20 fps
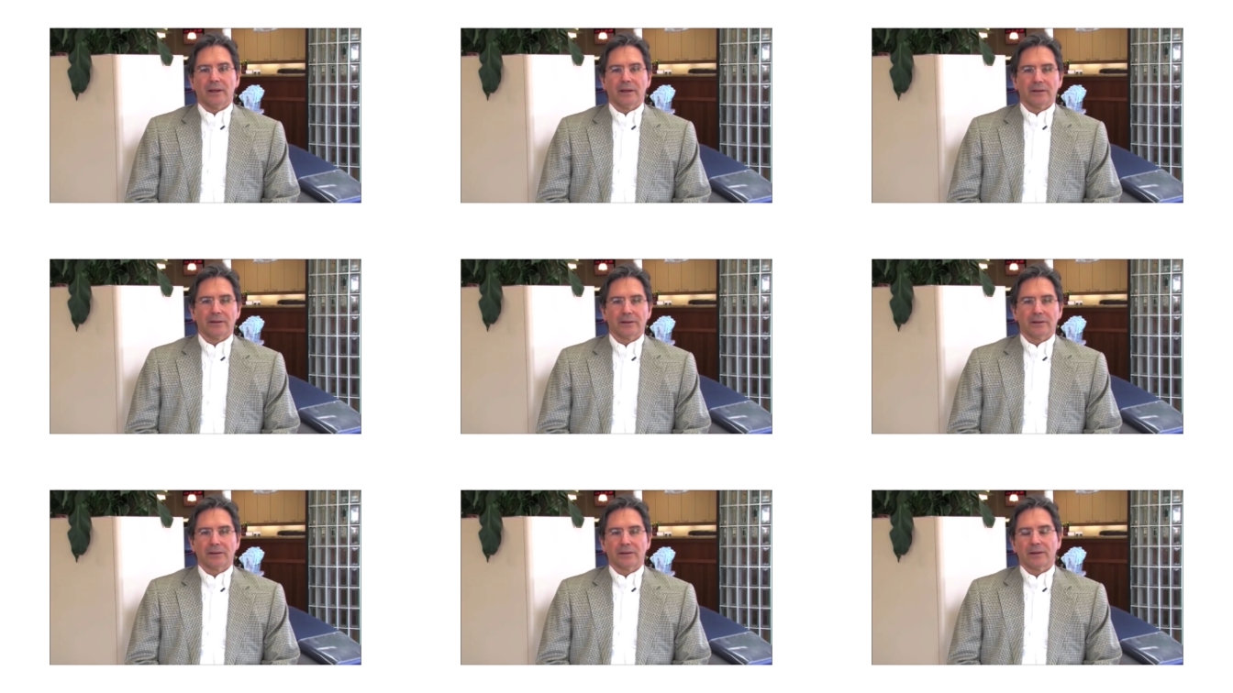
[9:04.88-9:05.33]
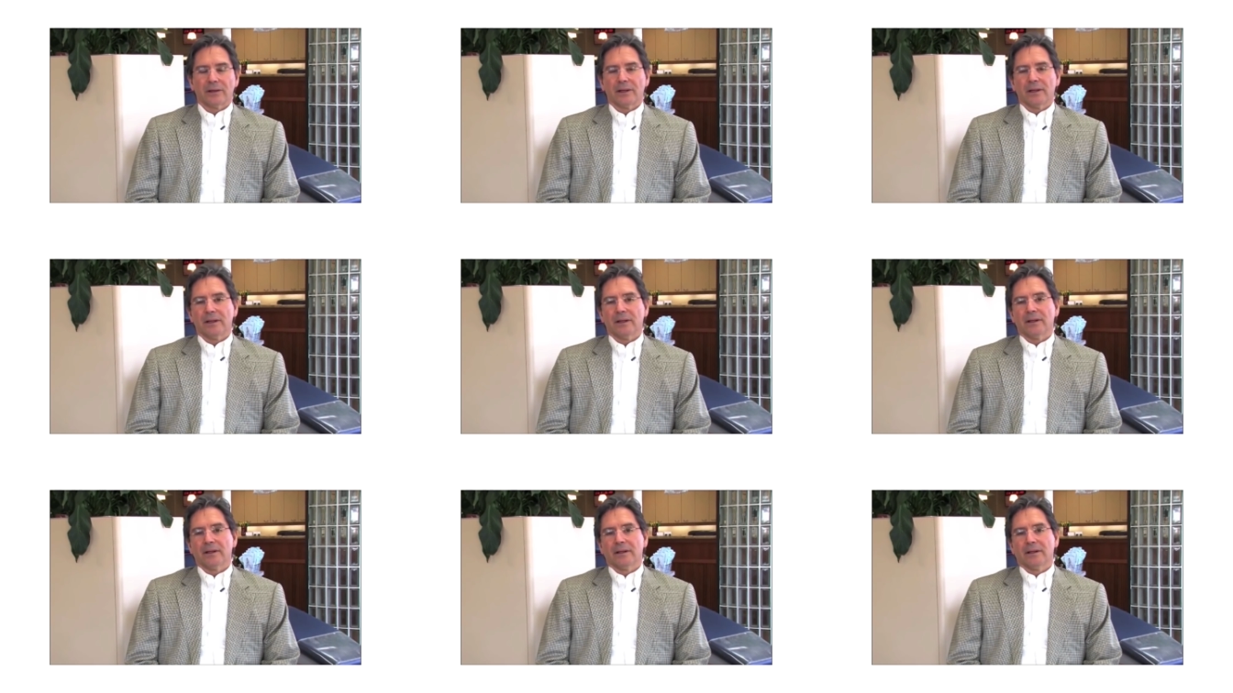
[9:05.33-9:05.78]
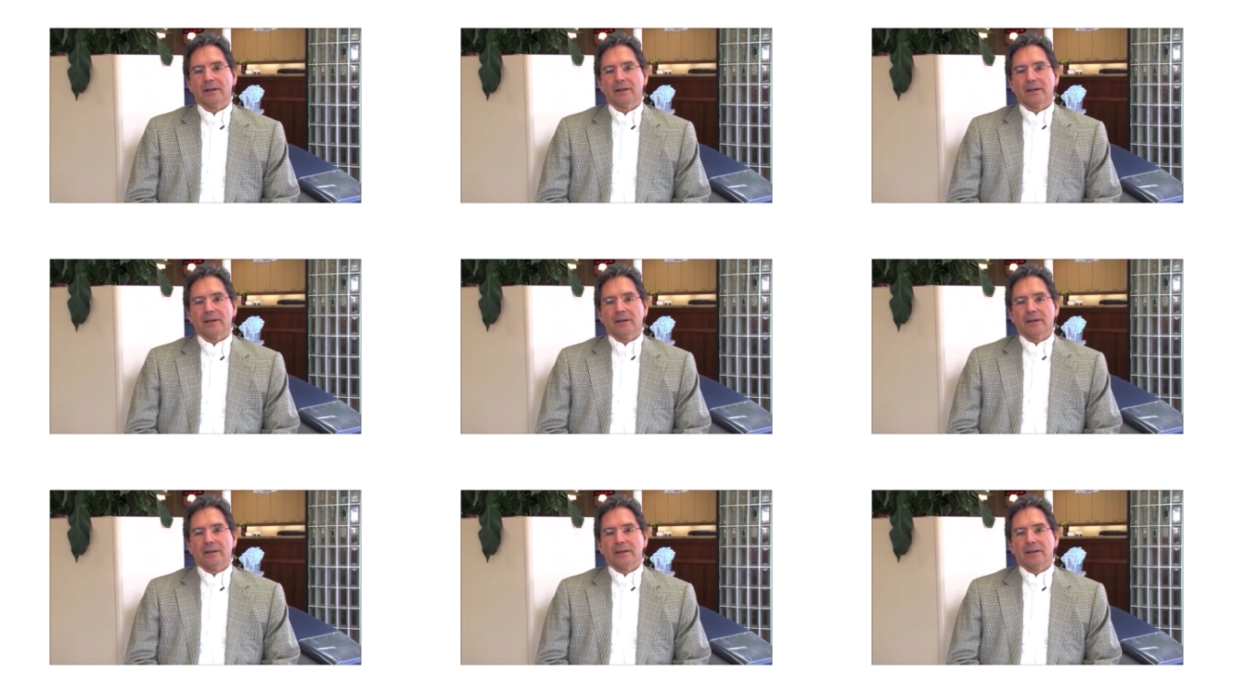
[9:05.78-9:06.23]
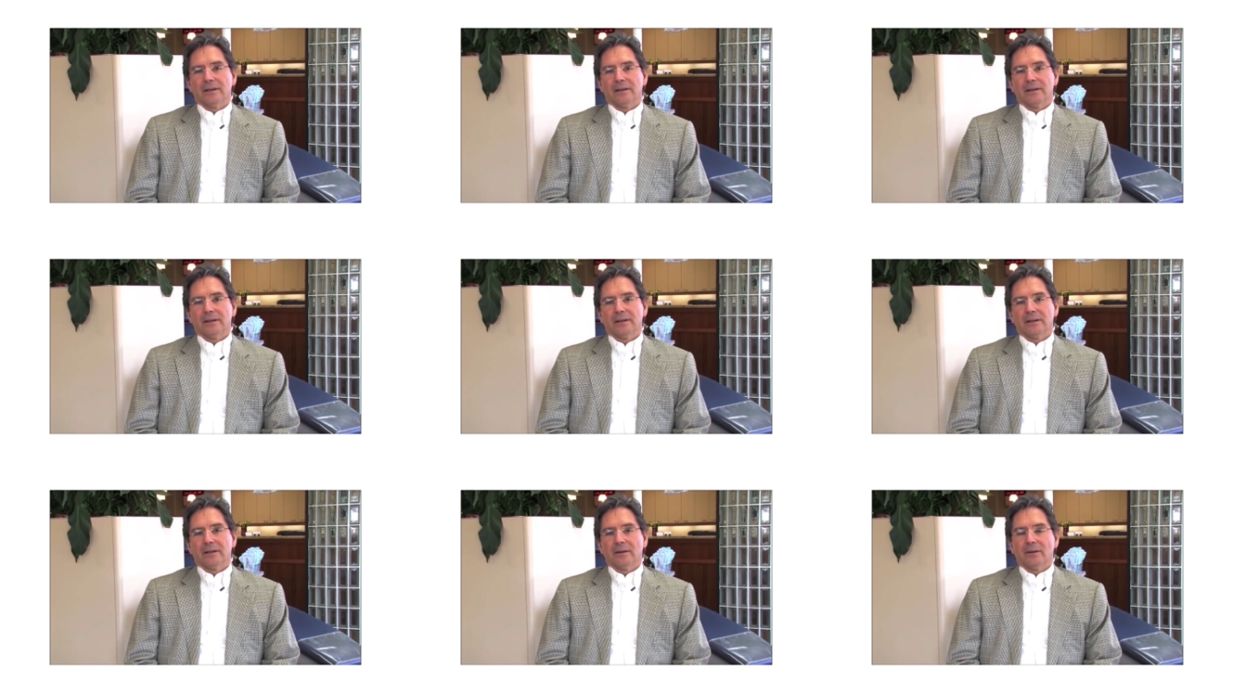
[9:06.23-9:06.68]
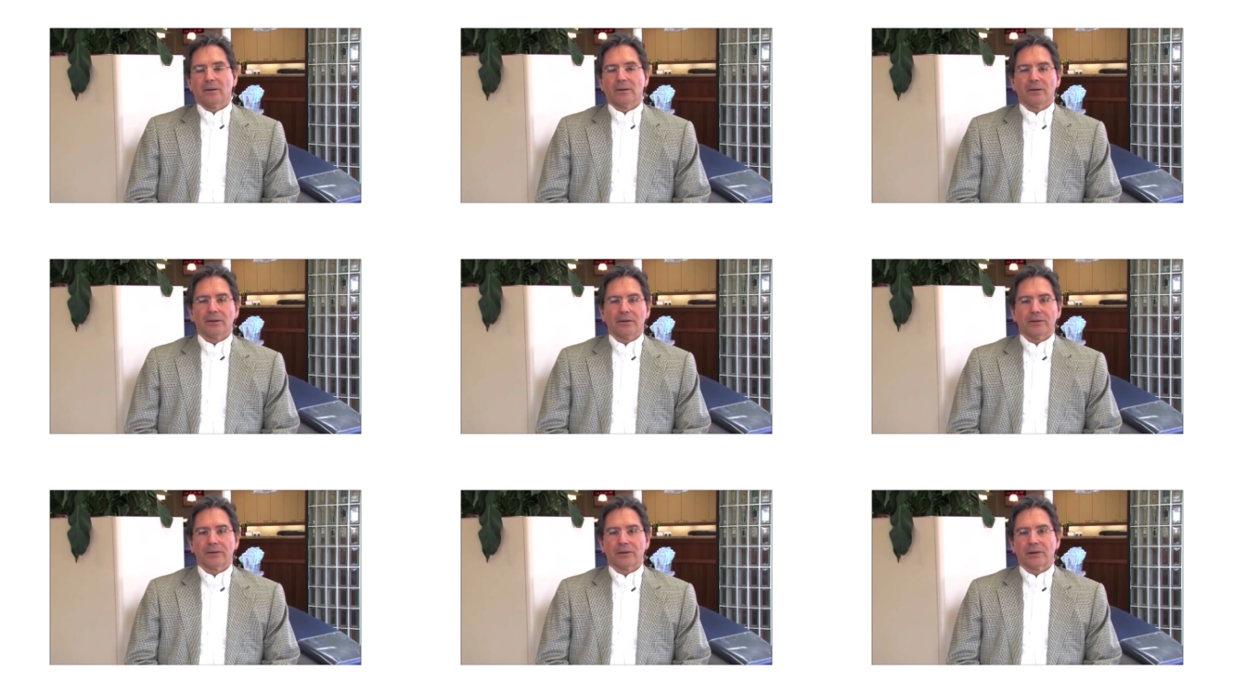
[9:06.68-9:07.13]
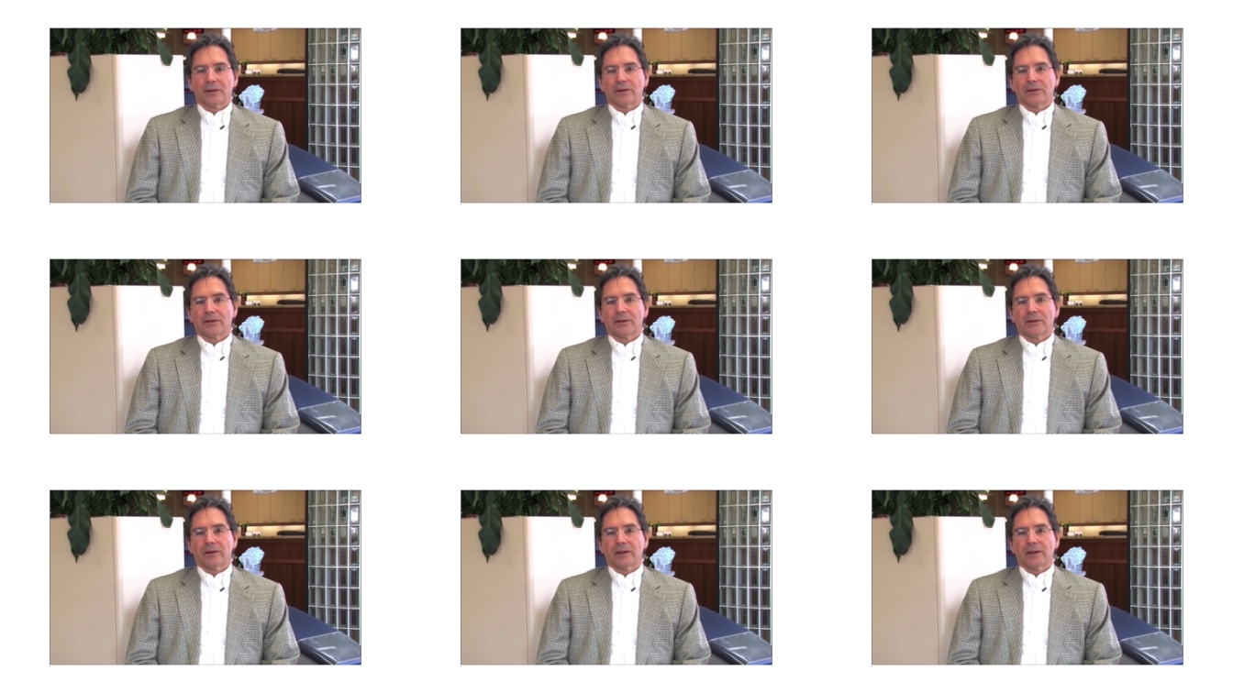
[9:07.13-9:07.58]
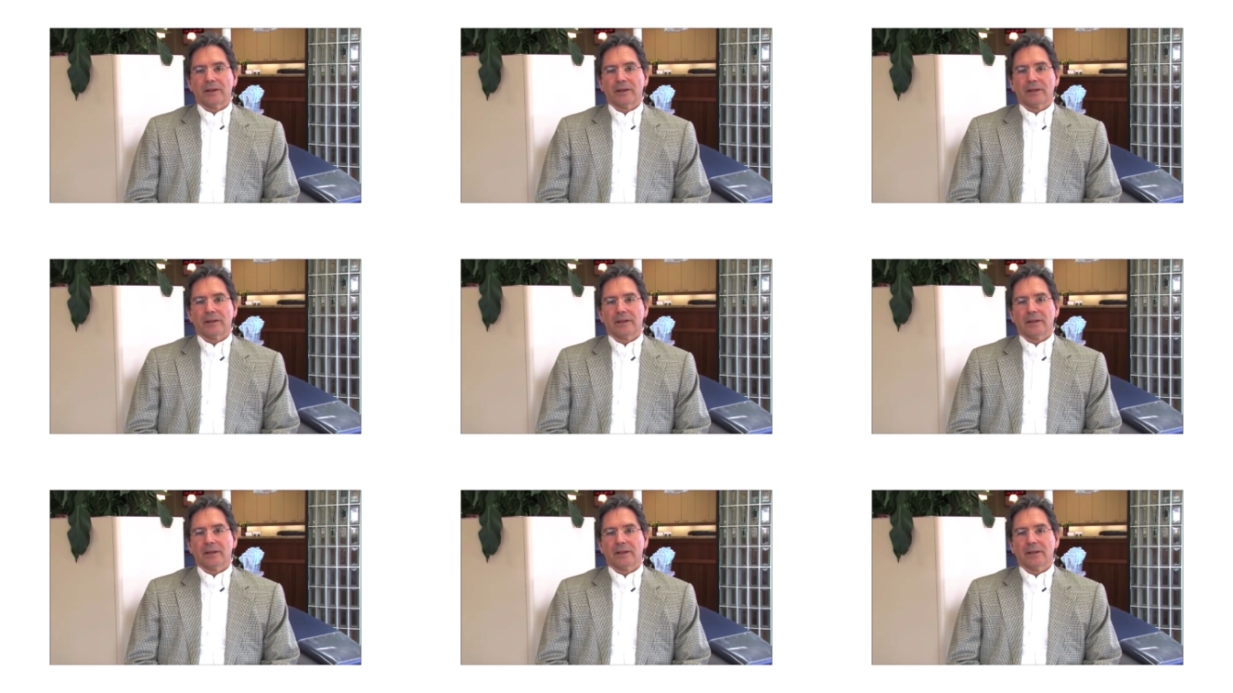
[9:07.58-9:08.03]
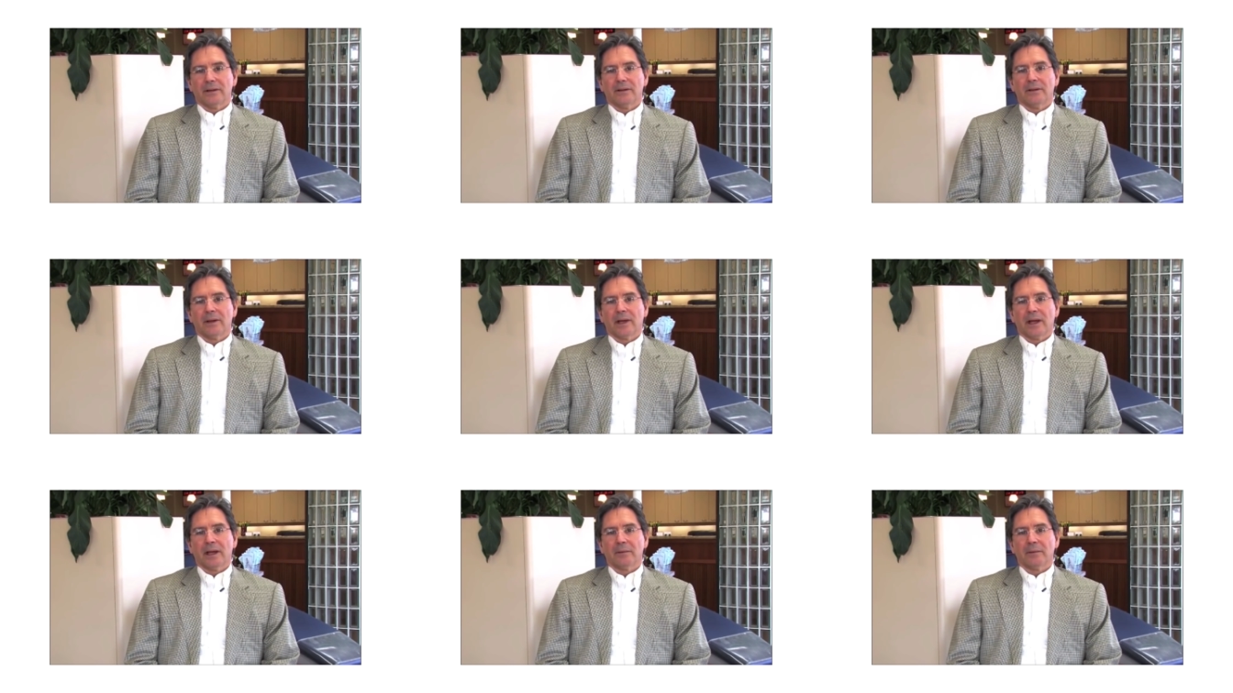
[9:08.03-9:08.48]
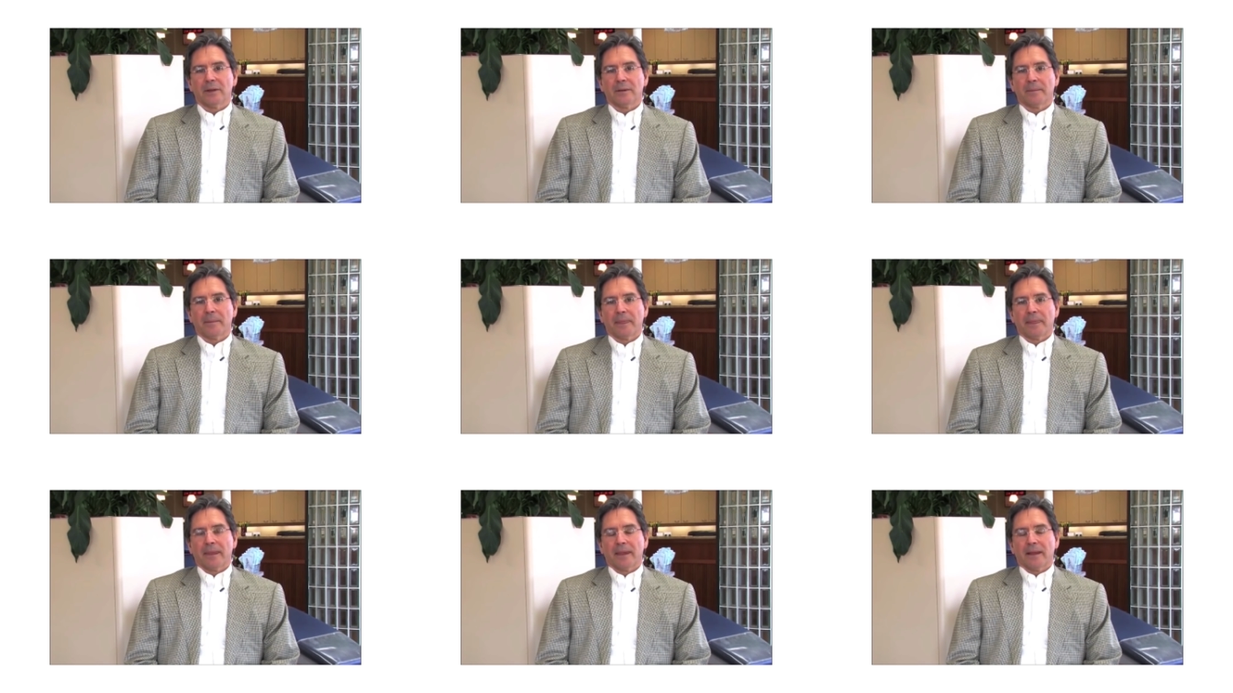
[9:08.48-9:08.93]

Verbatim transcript: dentistry, oral surgery, you name it.